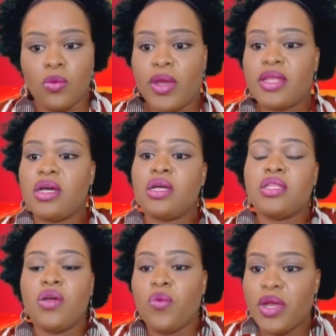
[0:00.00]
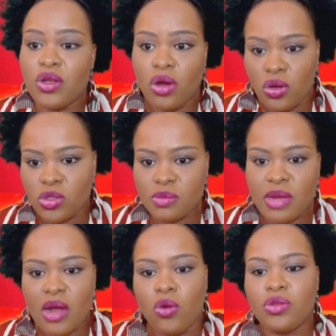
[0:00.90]
Whether they win or lose
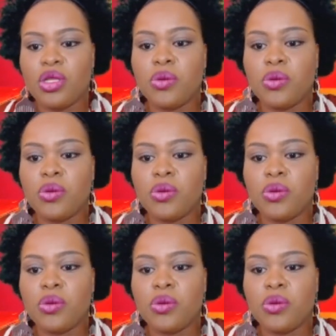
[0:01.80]
Maho,